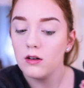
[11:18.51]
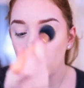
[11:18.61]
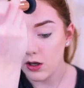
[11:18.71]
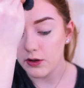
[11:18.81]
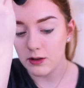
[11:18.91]

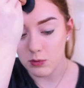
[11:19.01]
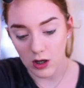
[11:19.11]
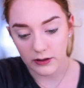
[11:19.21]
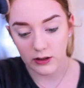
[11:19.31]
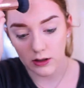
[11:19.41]
well, their
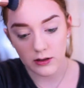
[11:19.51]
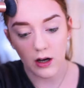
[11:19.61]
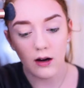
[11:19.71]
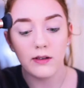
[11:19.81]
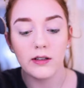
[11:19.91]
bronzers,
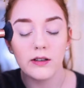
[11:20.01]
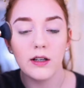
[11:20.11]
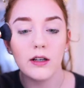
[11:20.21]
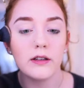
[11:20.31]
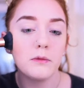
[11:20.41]
obviously,
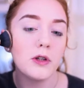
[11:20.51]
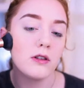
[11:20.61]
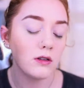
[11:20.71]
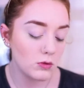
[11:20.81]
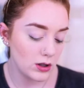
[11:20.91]
because I'm
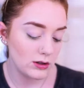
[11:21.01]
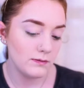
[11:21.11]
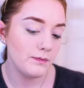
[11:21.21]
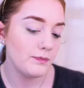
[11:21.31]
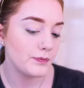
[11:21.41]
using one.
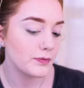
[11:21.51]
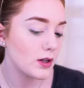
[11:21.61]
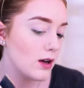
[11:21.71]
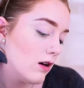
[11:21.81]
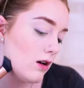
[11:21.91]

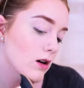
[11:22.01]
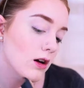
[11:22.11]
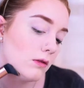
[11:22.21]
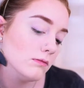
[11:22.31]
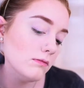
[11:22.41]

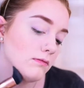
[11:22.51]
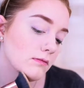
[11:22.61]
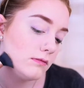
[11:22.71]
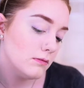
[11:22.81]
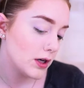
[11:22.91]
Um,
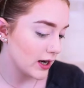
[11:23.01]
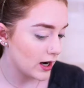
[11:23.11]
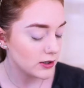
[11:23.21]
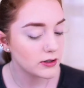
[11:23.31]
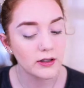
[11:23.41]
but yeah,
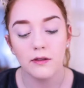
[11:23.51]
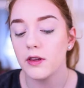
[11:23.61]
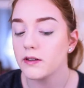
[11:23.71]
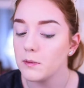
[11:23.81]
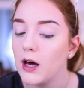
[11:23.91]
I just love
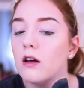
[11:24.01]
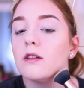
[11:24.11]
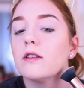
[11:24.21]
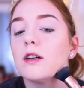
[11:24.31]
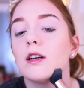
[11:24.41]
the
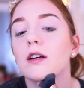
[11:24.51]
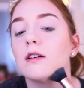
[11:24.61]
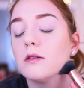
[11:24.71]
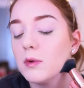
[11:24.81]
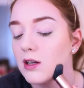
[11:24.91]
smells. Like, it
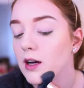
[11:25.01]
gives me